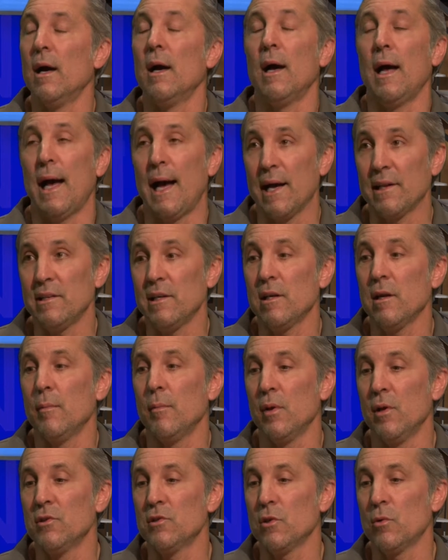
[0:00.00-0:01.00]
Acting
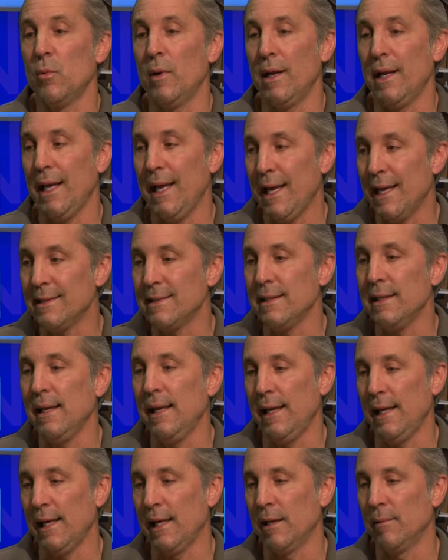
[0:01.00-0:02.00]
and music went hand in
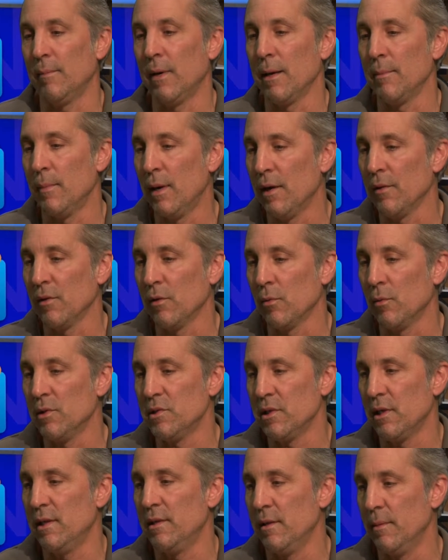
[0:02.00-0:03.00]
hand. My mother
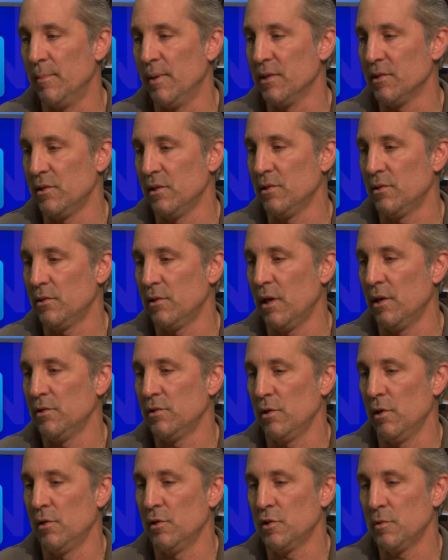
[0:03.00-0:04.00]
was in the business,
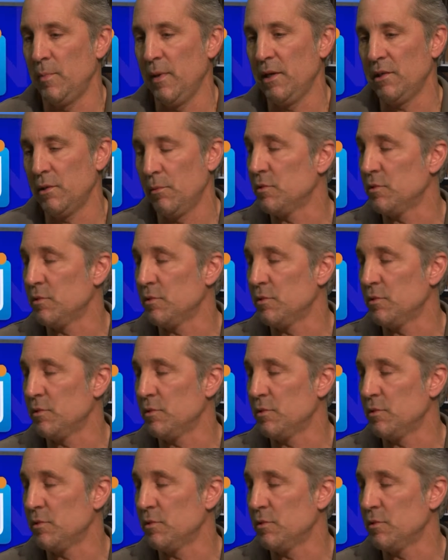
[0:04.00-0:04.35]
so to speak.